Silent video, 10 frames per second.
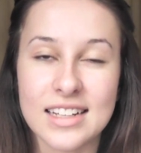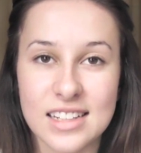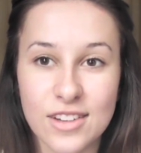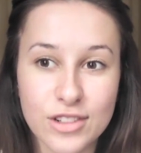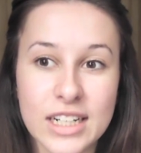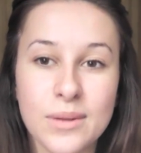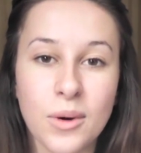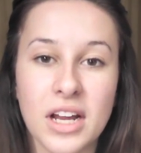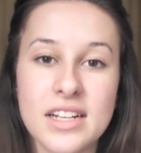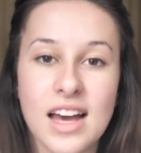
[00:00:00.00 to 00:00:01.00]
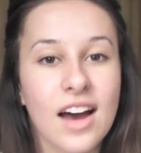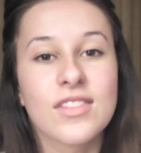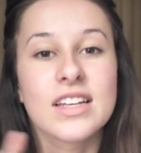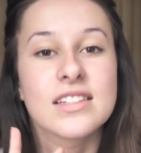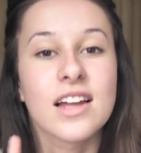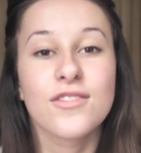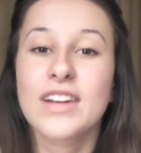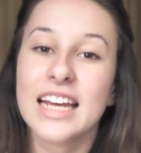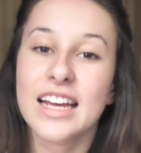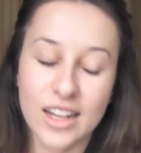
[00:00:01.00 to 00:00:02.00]
because I really want it to have this
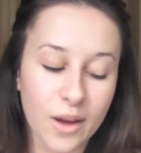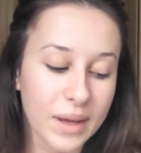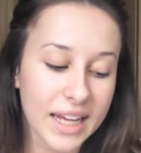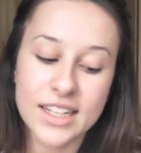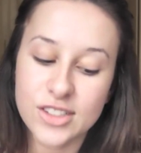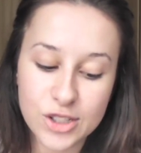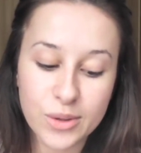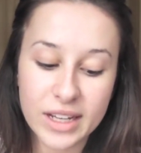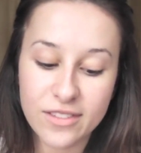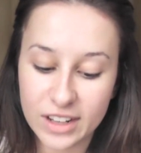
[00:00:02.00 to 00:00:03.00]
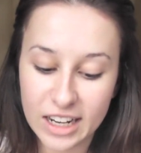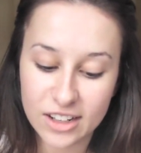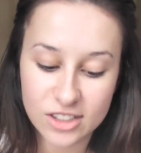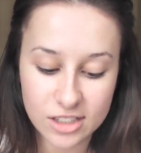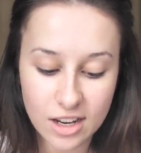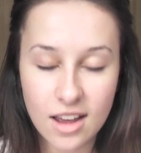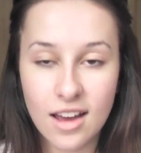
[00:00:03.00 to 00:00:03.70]
lovely, glowy, dewy finish.